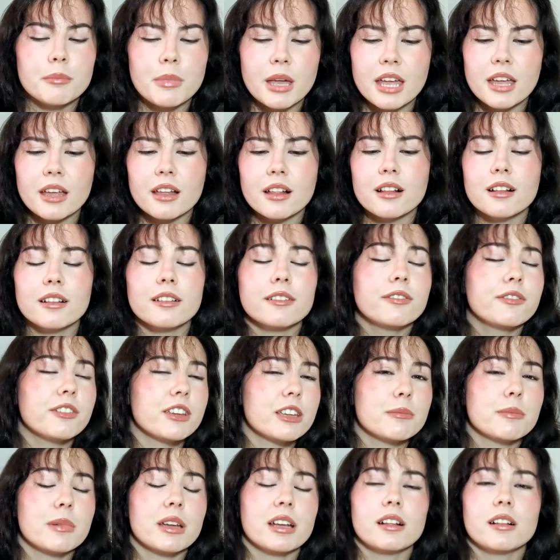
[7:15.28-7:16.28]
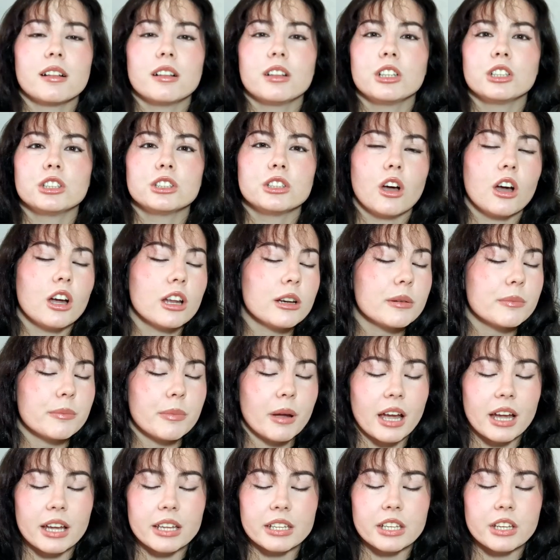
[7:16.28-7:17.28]
male, female,
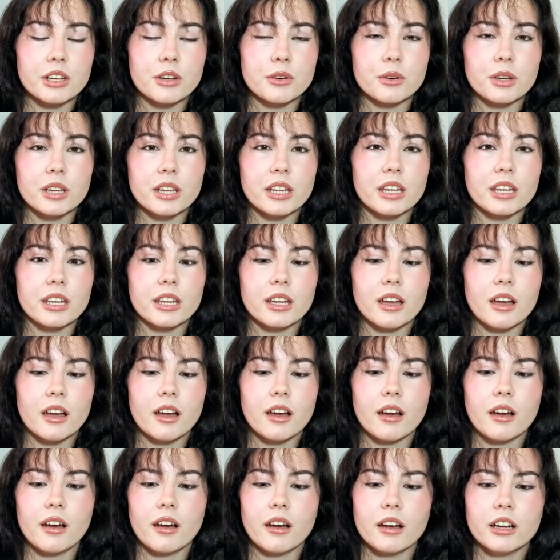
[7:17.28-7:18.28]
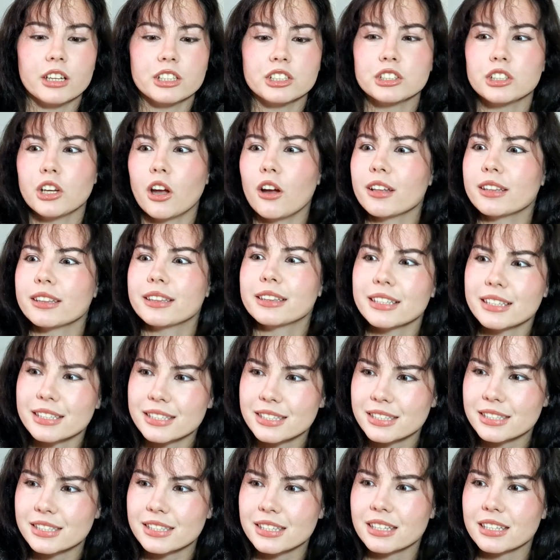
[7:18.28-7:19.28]
non-binary, not
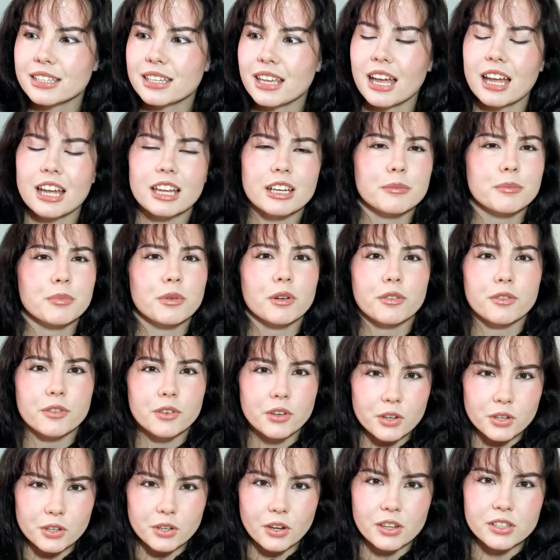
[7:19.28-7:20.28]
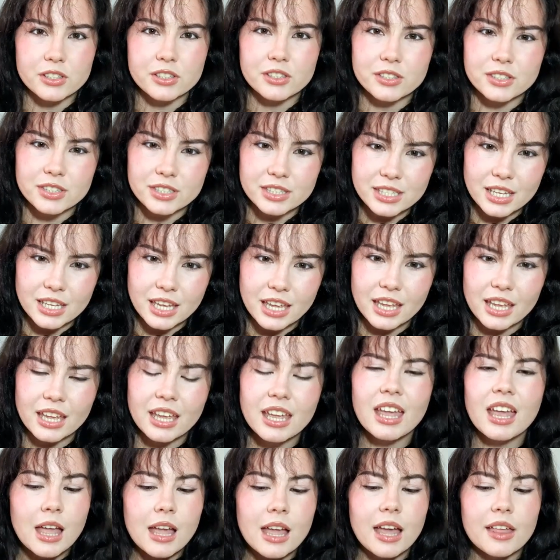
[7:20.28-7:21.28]
listed, and prefer not to
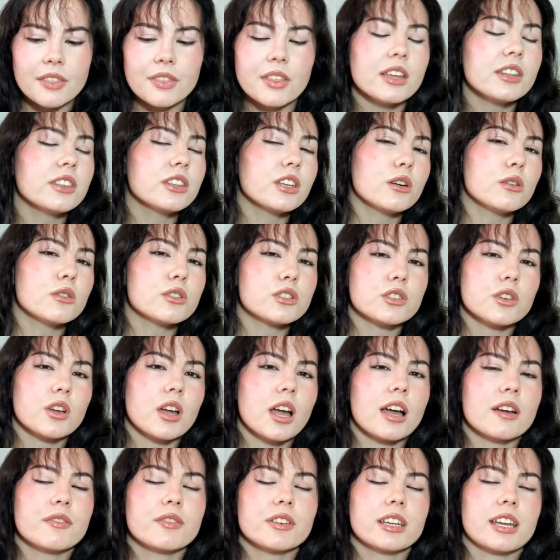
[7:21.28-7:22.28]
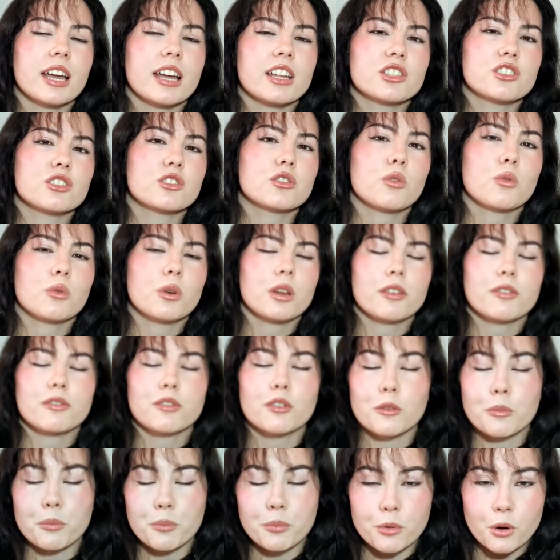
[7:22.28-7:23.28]
say. And then they also have a category
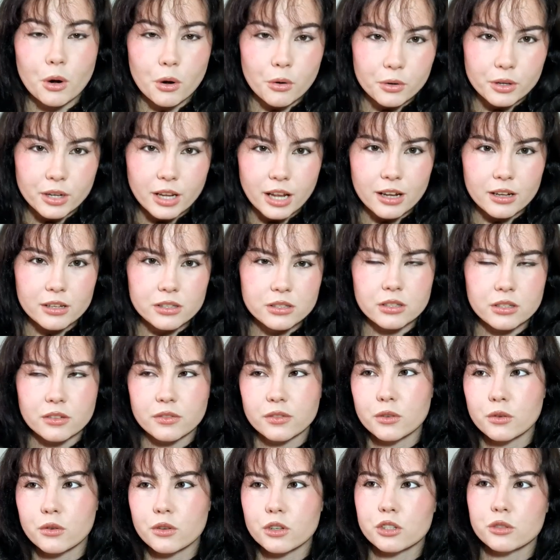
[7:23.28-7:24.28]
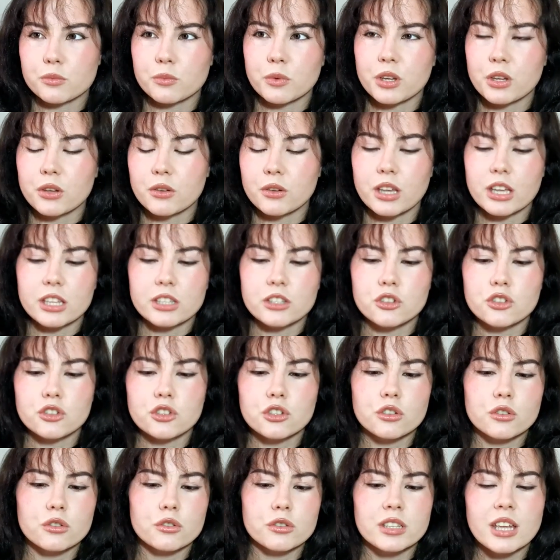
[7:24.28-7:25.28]
for pronouns, of course, where you get to
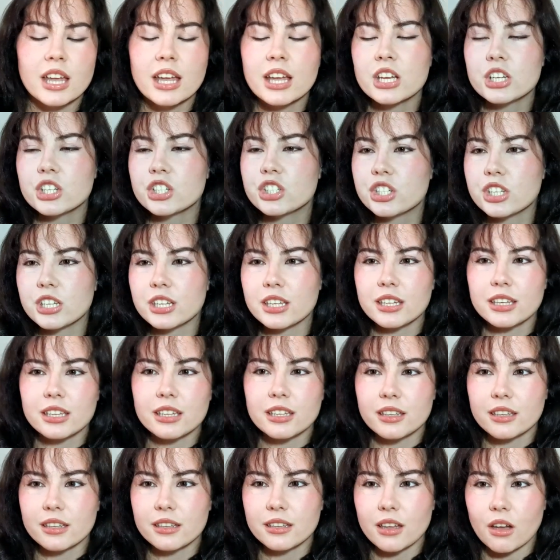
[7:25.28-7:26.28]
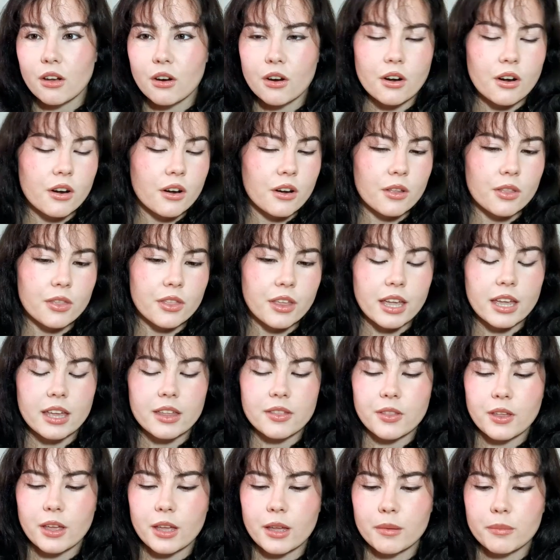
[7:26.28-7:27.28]
choose she, her,
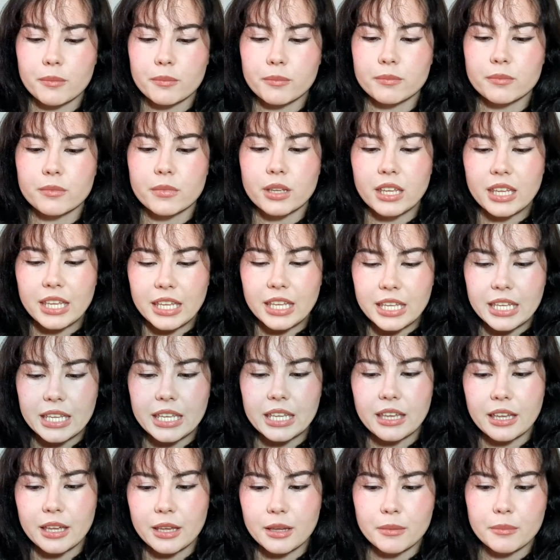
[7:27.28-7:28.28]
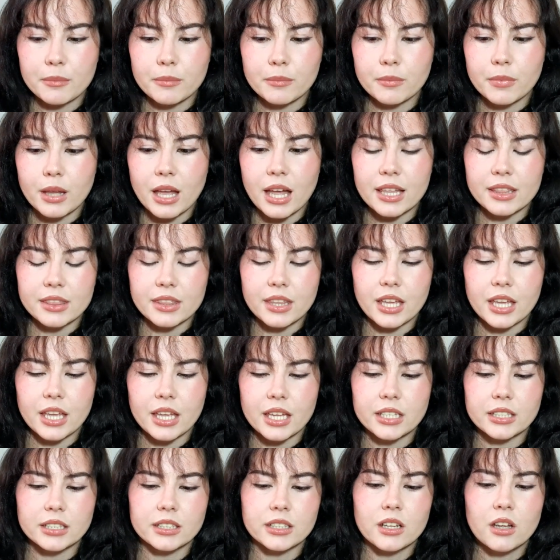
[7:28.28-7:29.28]
they, them, he, him, and
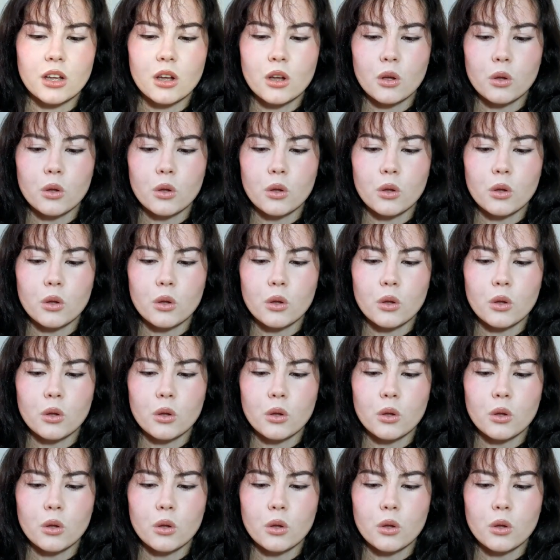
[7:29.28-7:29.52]
then